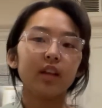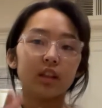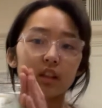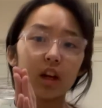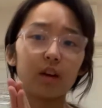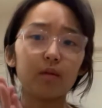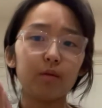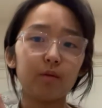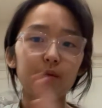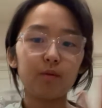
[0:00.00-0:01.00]
So
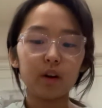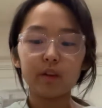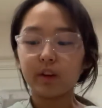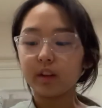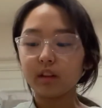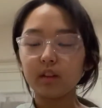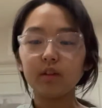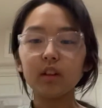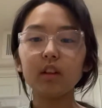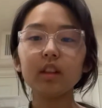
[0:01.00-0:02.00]
what are we going to do
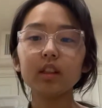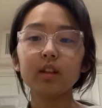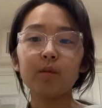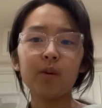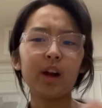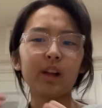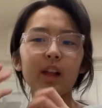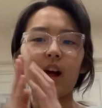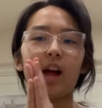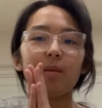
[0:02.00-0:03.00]
with these? Well,
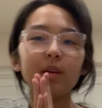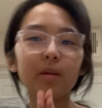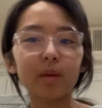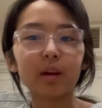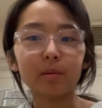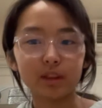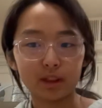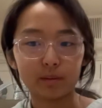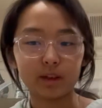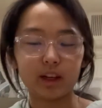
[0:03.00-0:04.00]
I'm going to make a
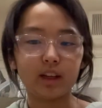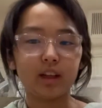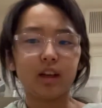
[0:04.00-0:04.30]
precipitate.